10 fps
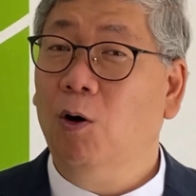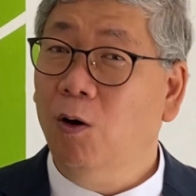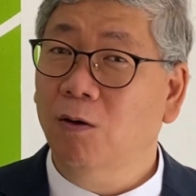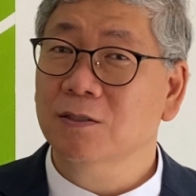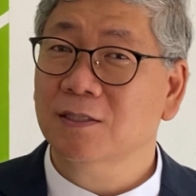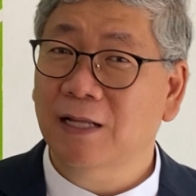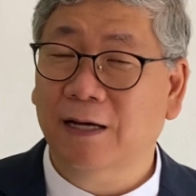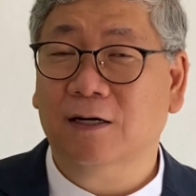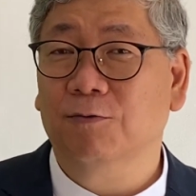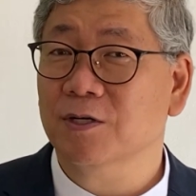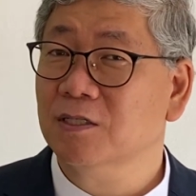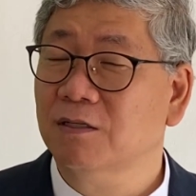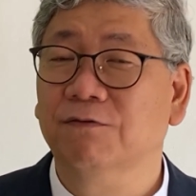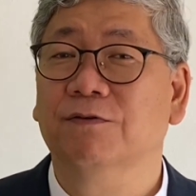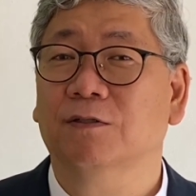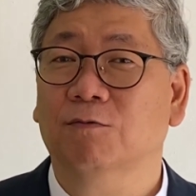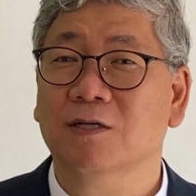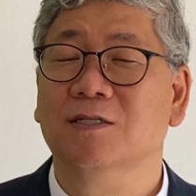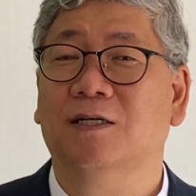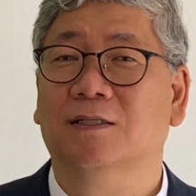Paul's letter was different,
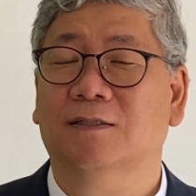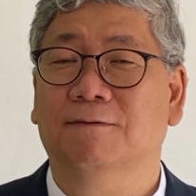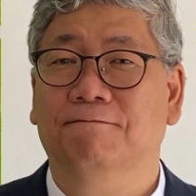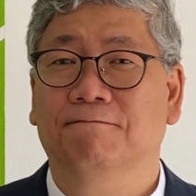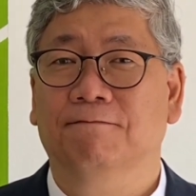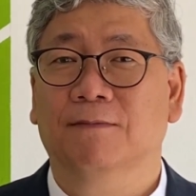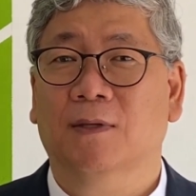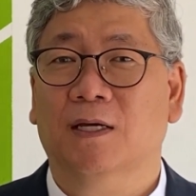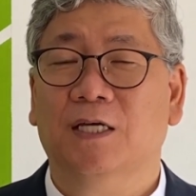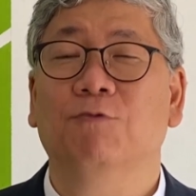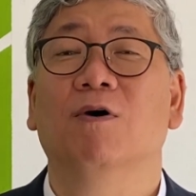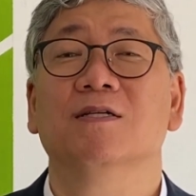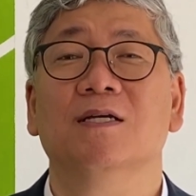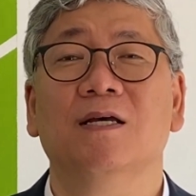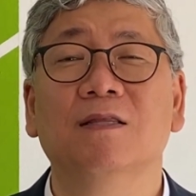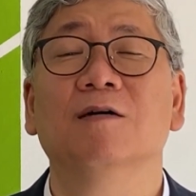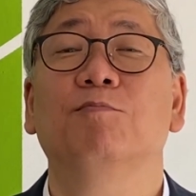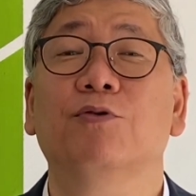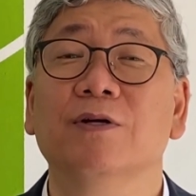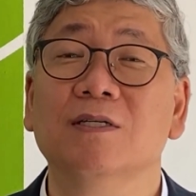wasn't it? He was in the
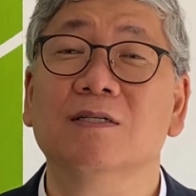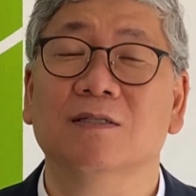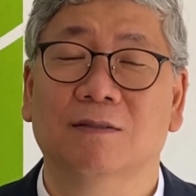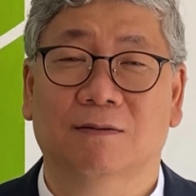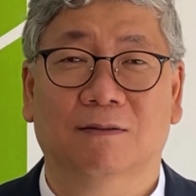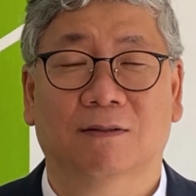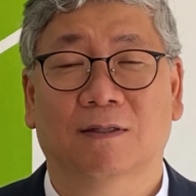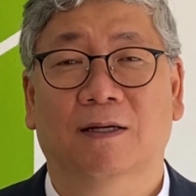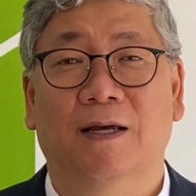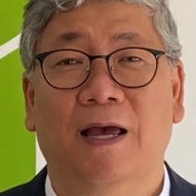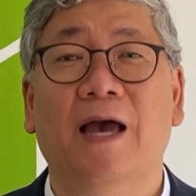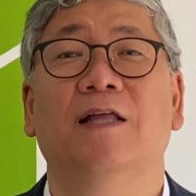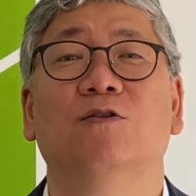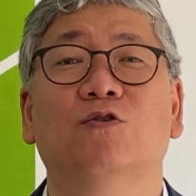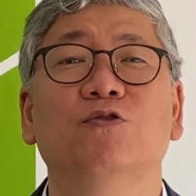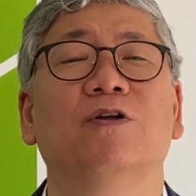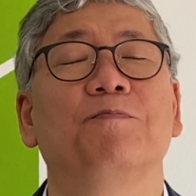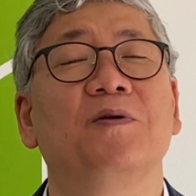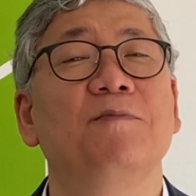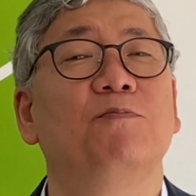prison, and to the
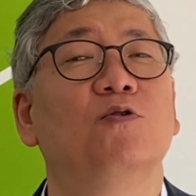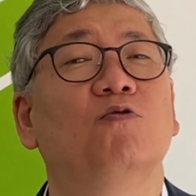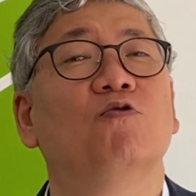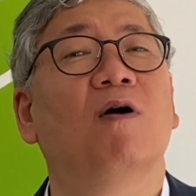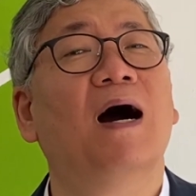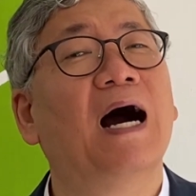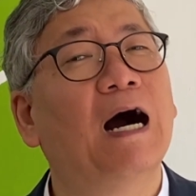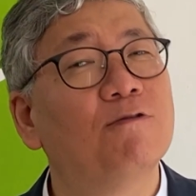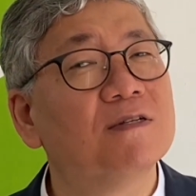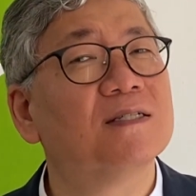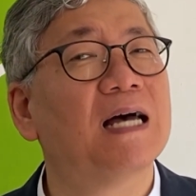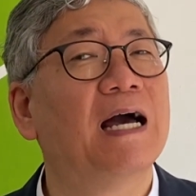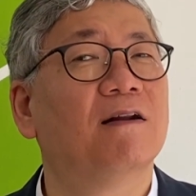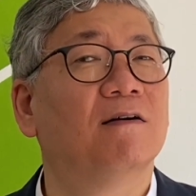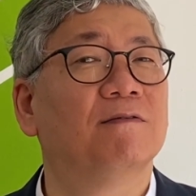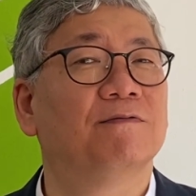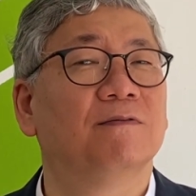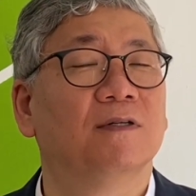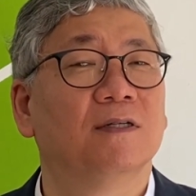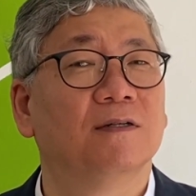people who are outside
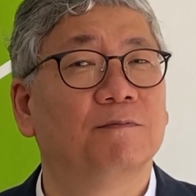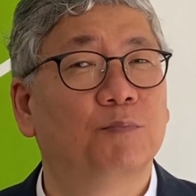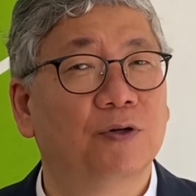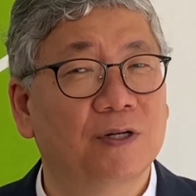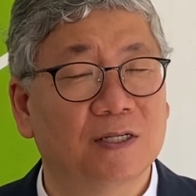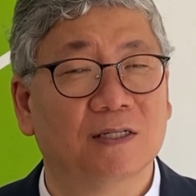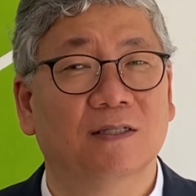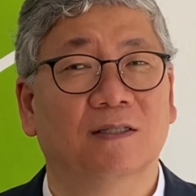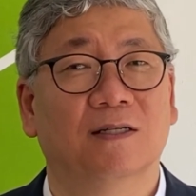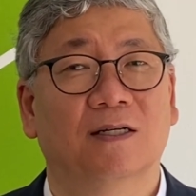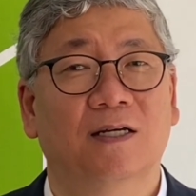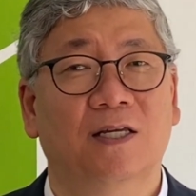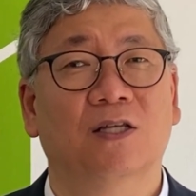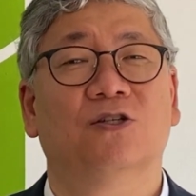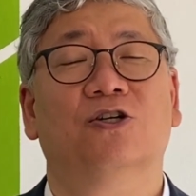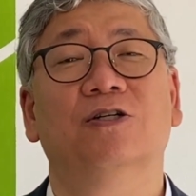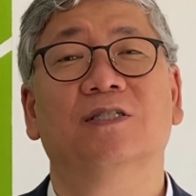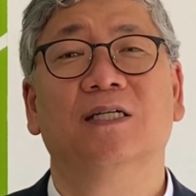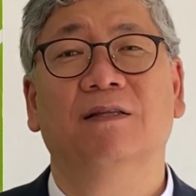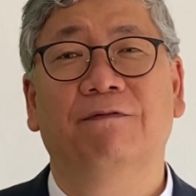of prison, in the
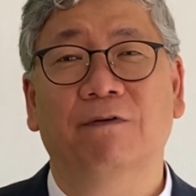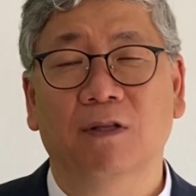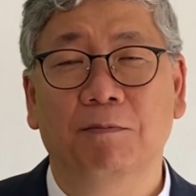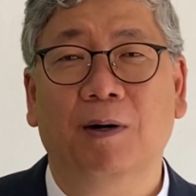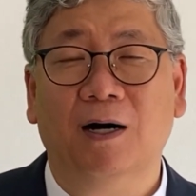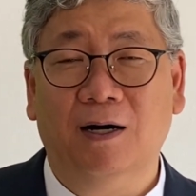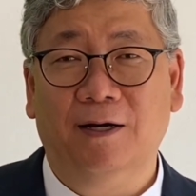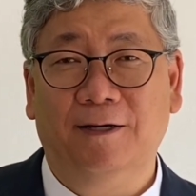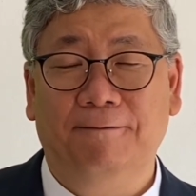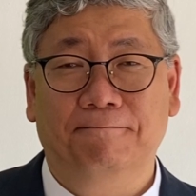church in Philippi,